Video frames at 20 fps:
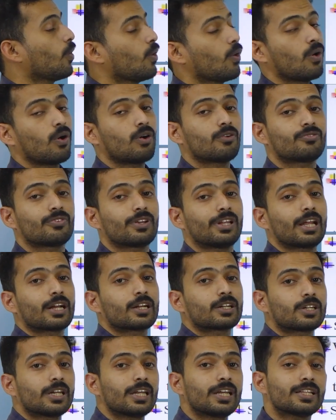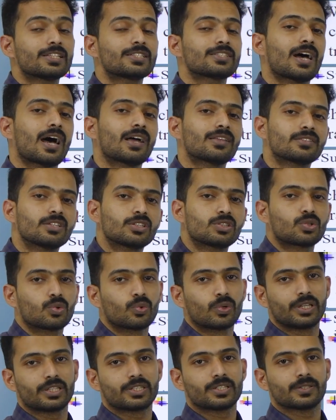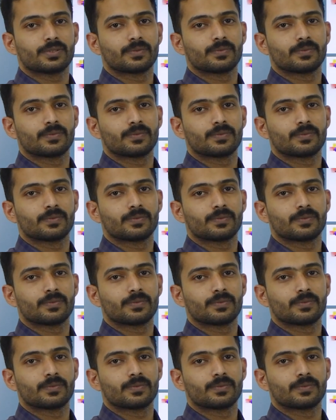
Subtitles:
of electric charge through it.